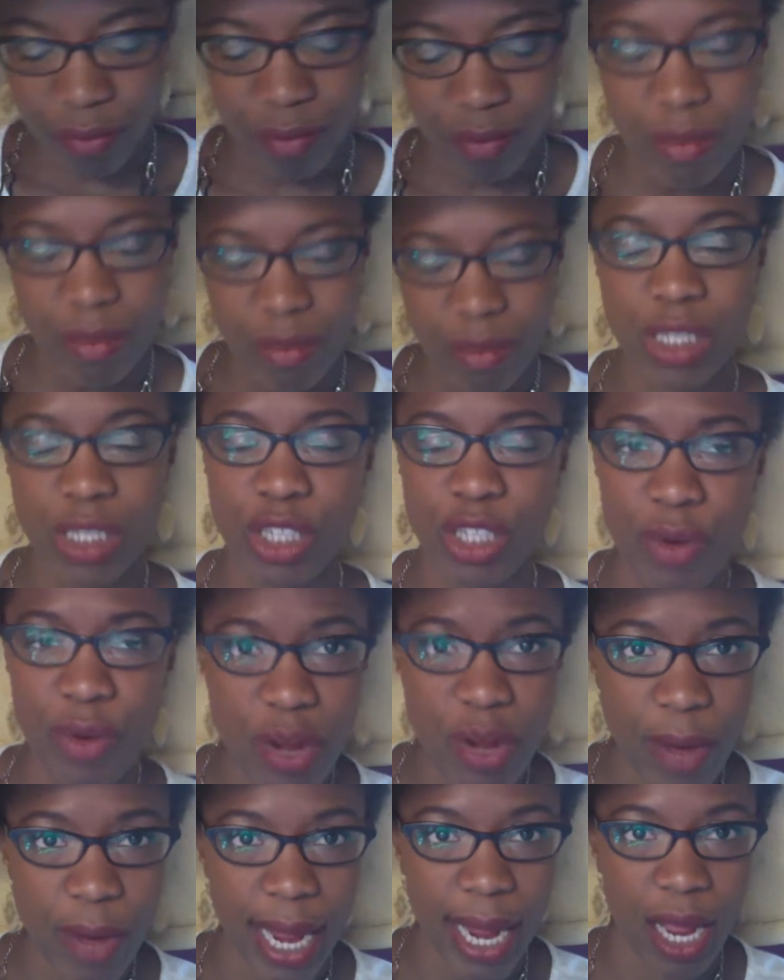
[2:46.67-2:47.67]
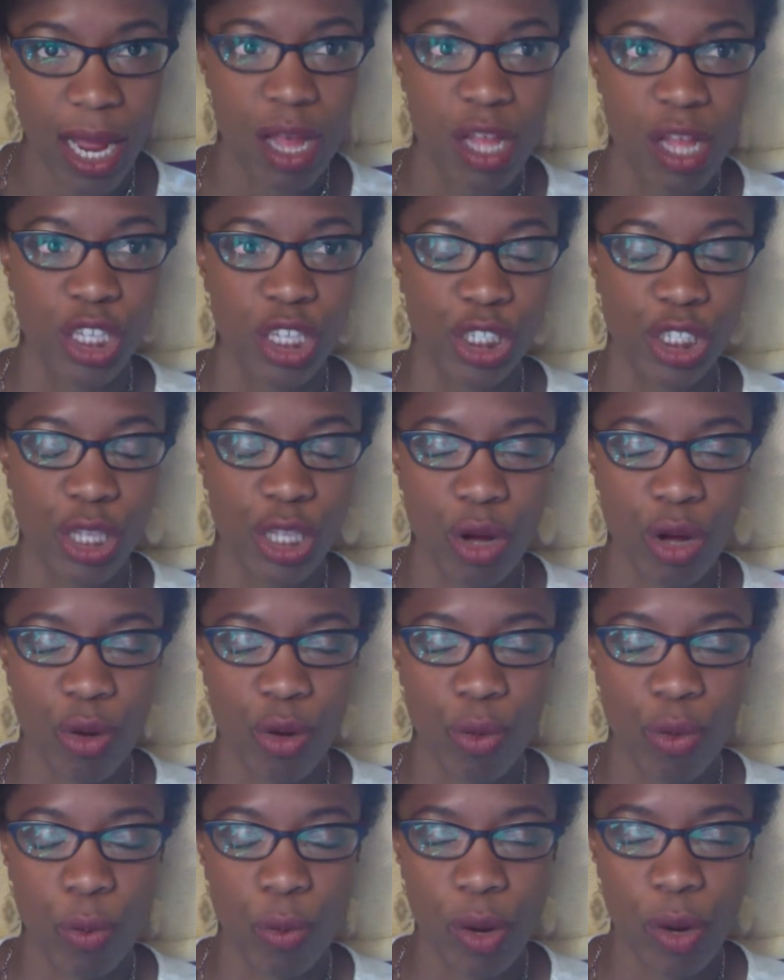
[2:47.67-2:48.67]
So anyway,
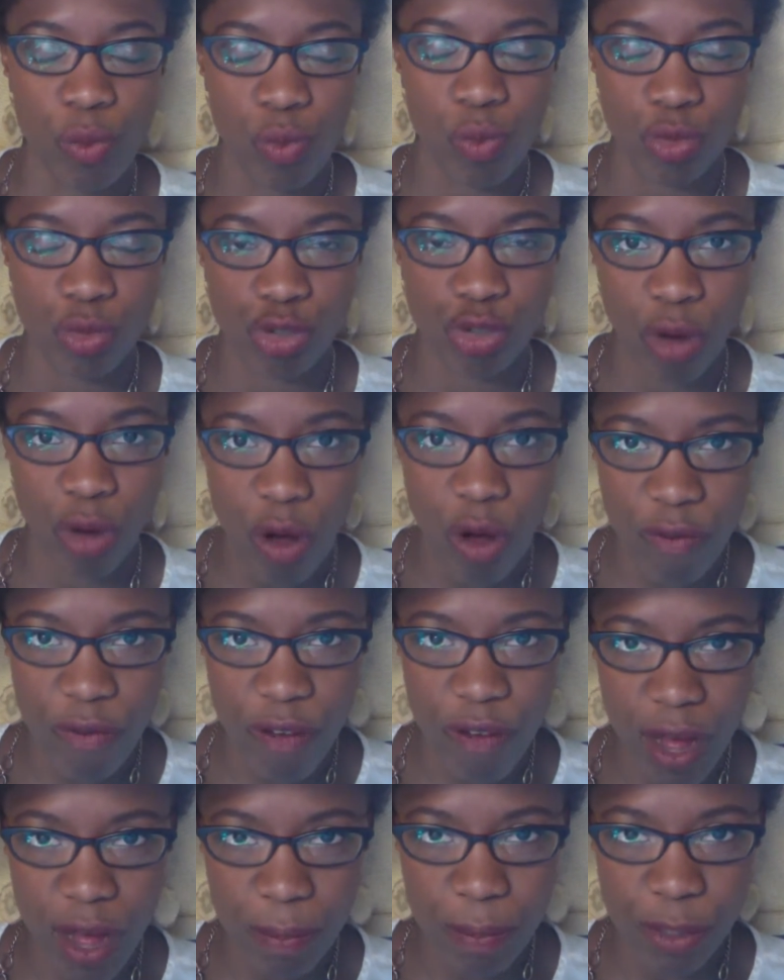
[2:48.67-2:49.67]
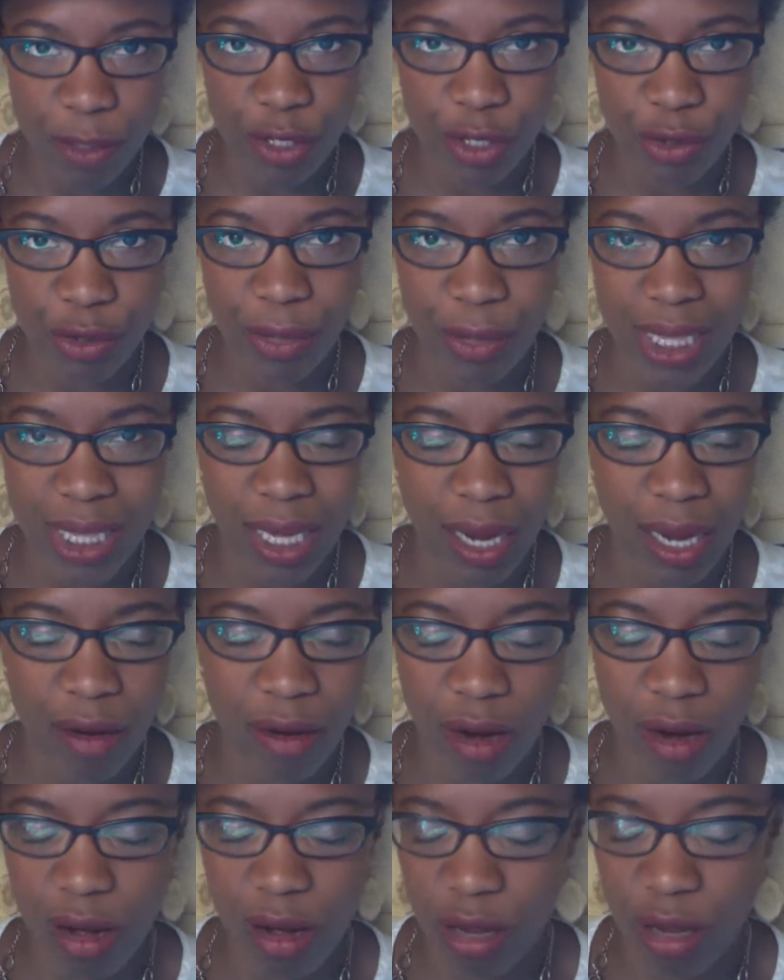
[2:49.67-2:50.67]
so we drove up to, I think, an
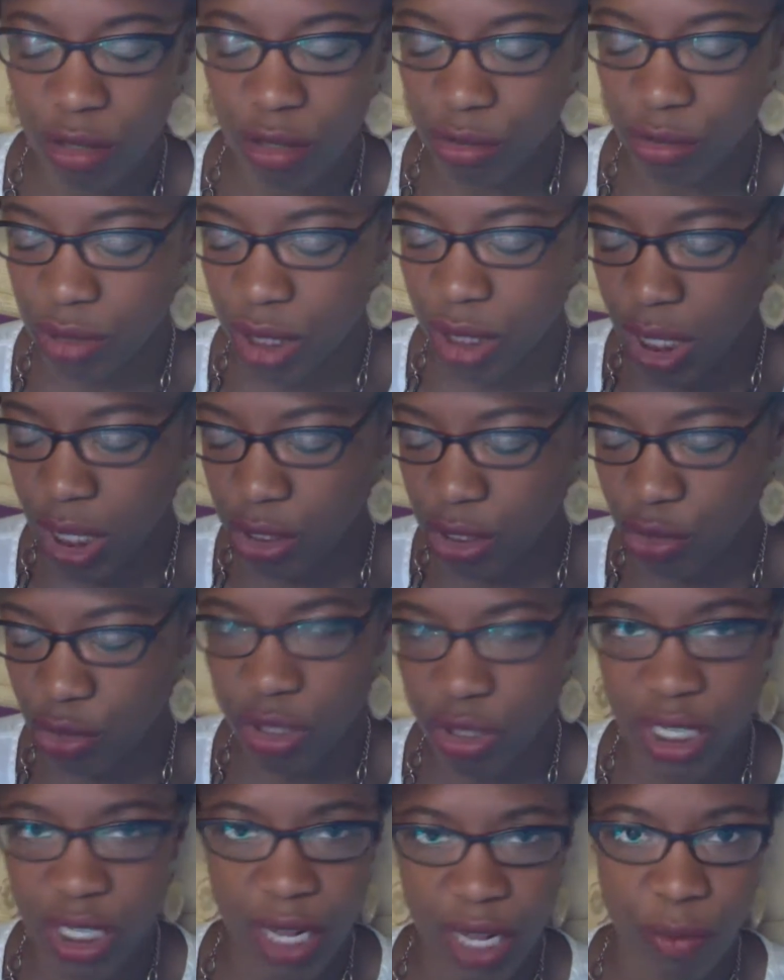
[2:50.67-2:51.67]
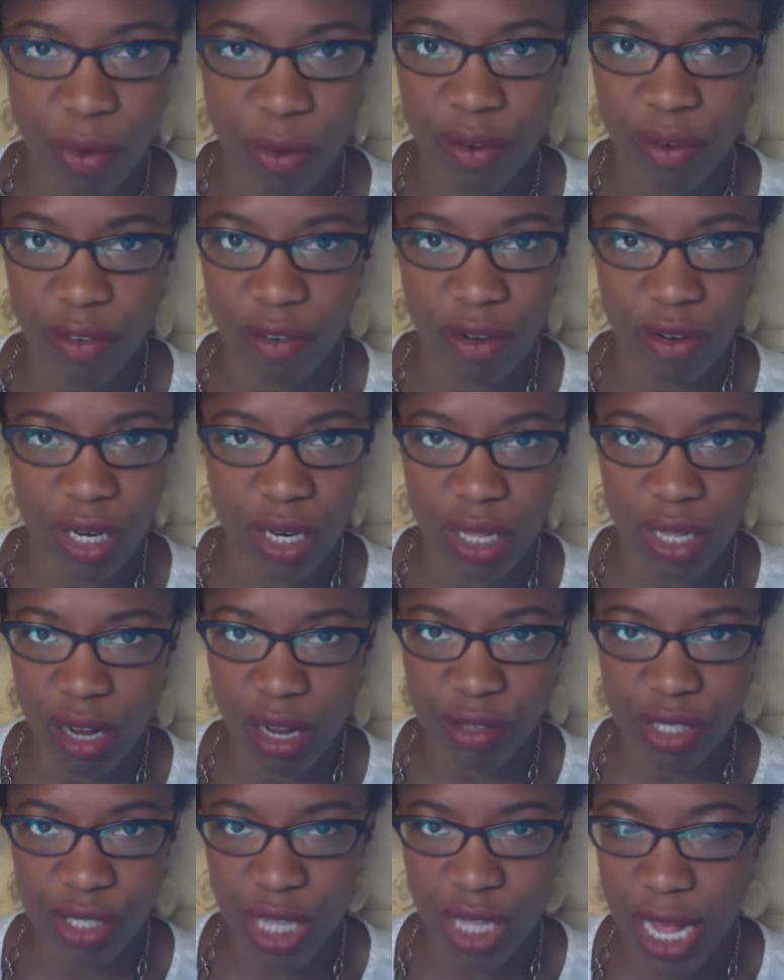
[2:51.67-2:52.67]
area called Georgetown or whatever, near
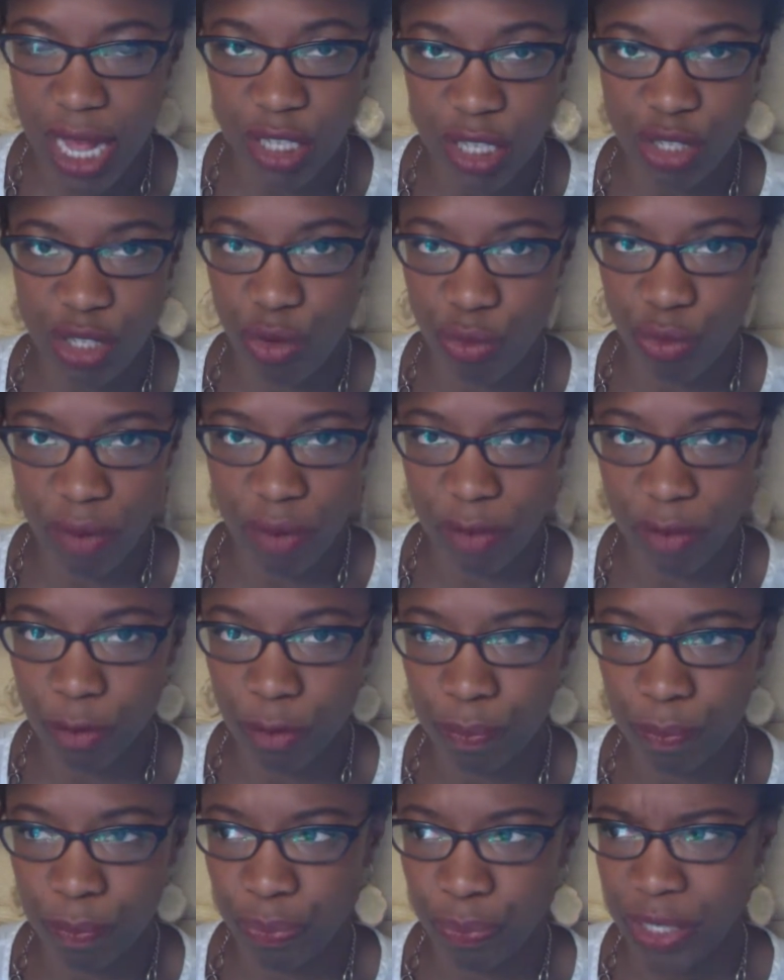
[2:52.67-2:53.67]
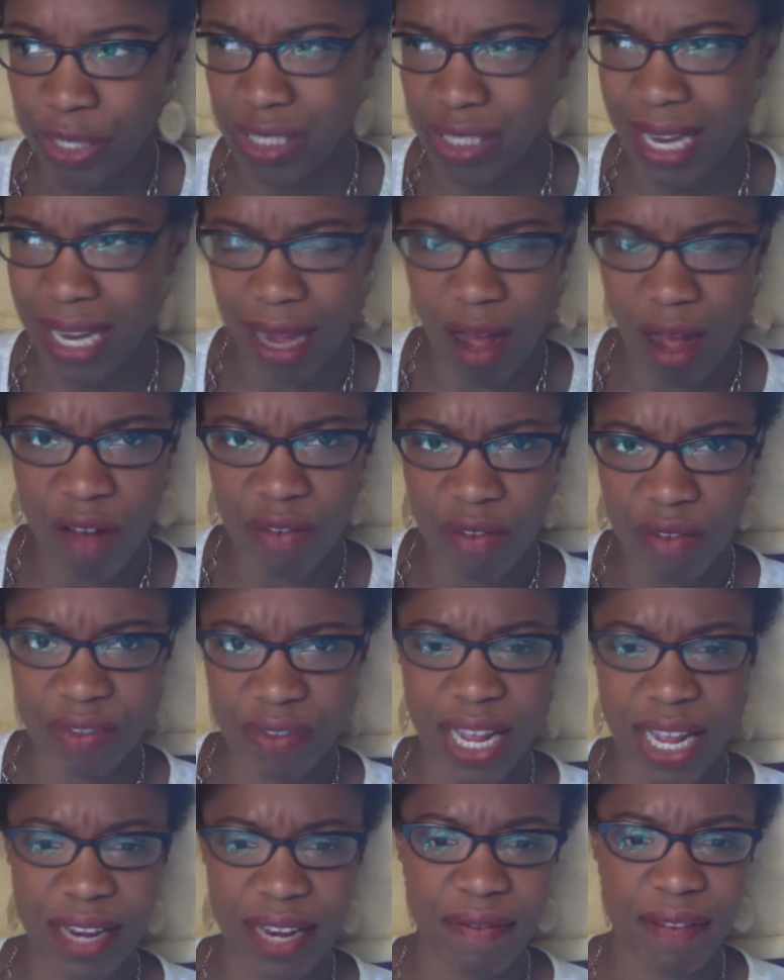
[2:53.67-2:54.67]
the Edisto River. It's like off of
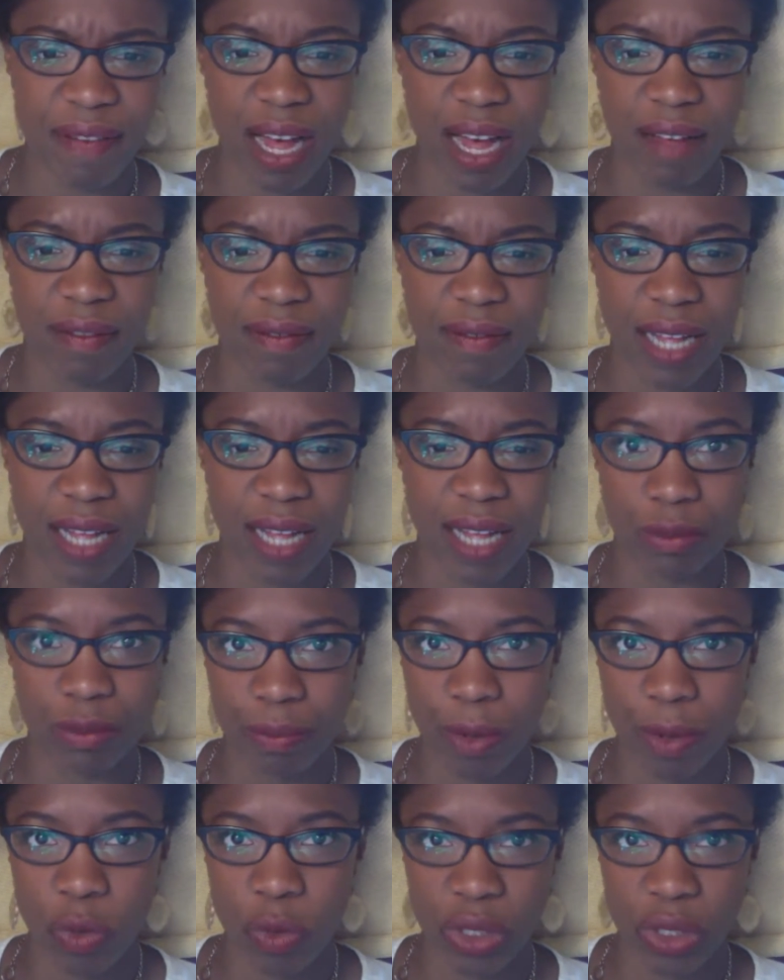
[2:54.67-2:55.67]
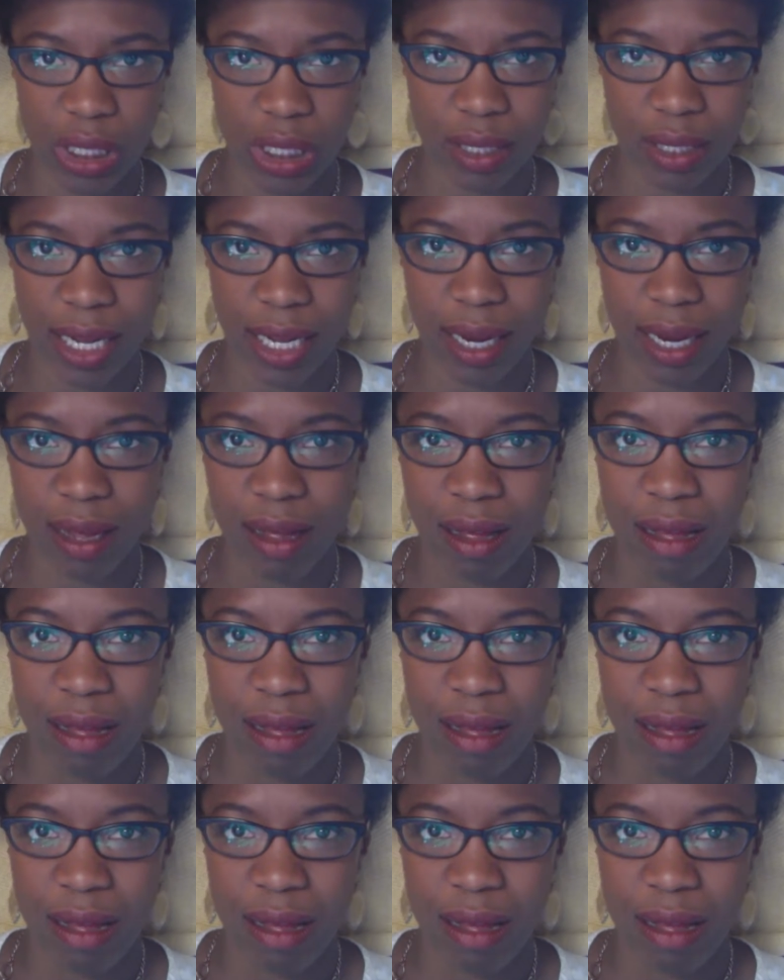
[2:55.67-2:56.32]
95. I'll post the link